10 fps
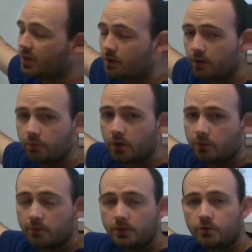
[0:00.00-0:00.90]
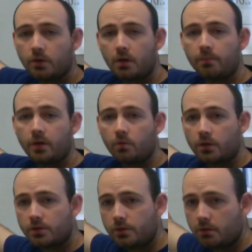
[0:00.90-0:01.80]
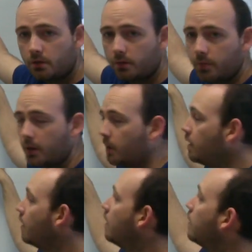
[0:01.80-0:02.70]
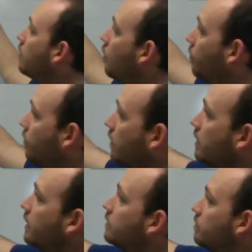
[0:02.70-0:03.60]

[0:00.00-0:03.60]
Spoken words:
how I'd probably do it on my worksheet or in my notebook as